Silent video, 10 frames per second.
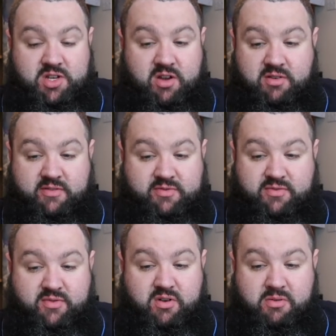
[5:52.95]
You don't have to
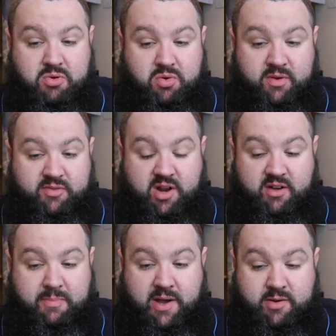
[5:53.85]
throw the ball with a
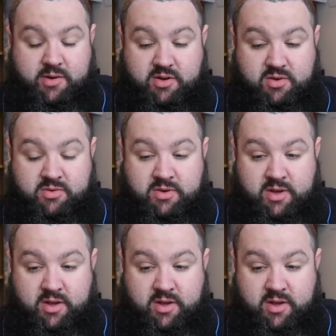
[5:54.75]
lot of power at all.